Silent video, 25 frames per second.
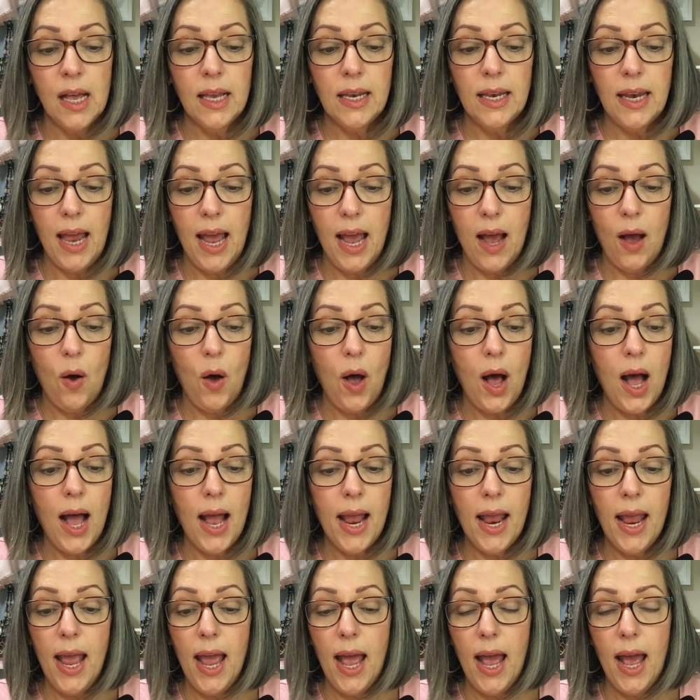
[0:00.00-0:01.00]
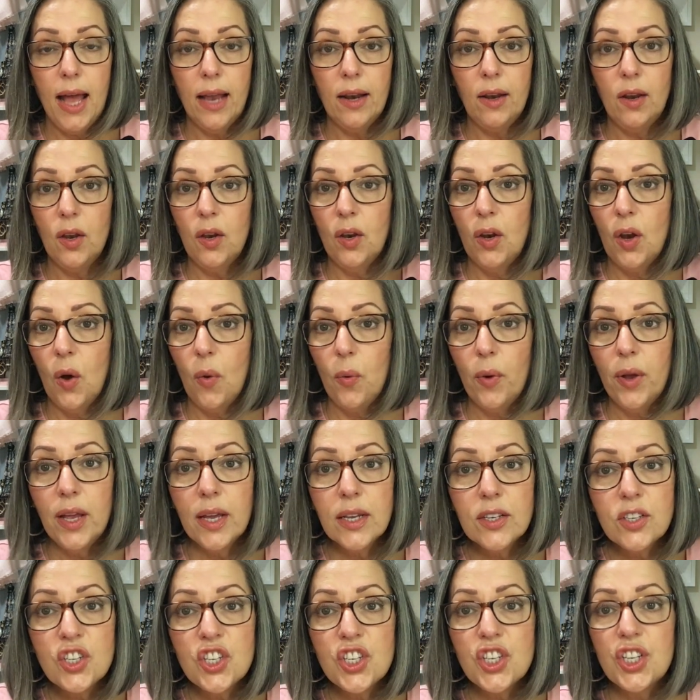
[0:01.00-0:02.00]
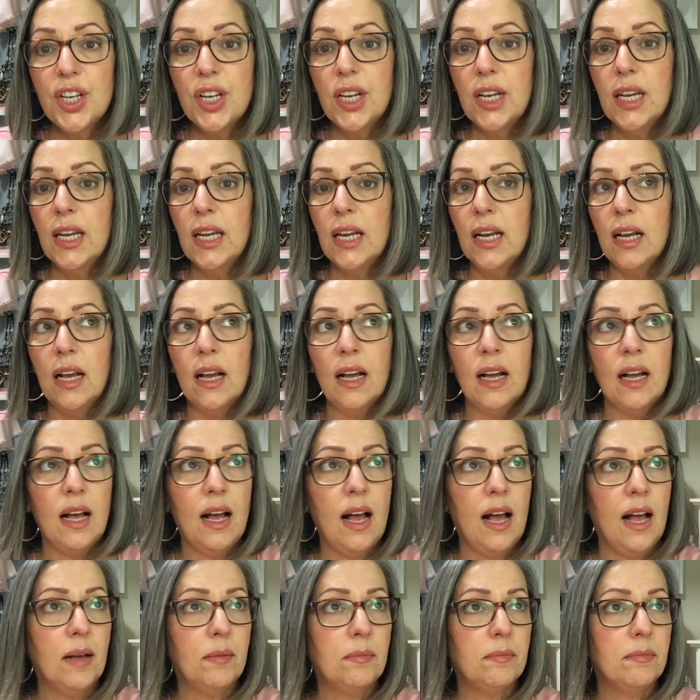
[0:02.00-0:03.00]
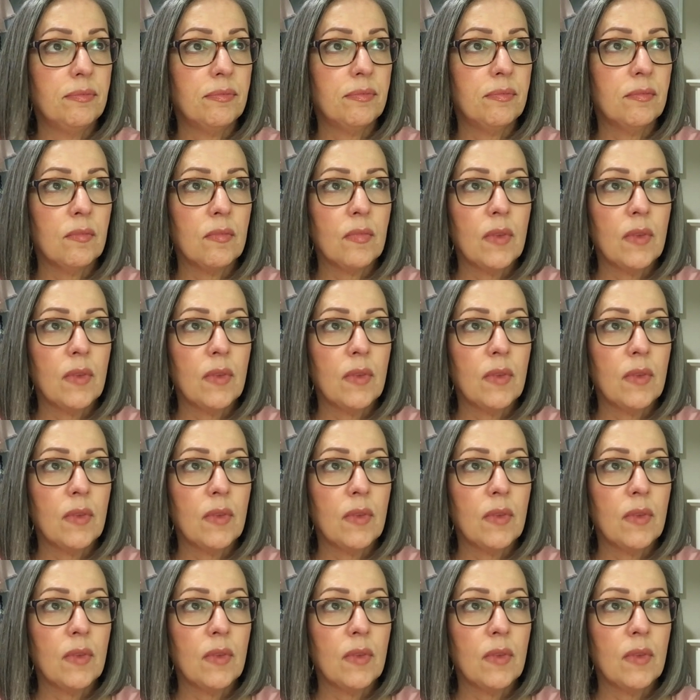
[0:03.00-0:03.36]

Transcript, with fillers: Now, I had no itching, um,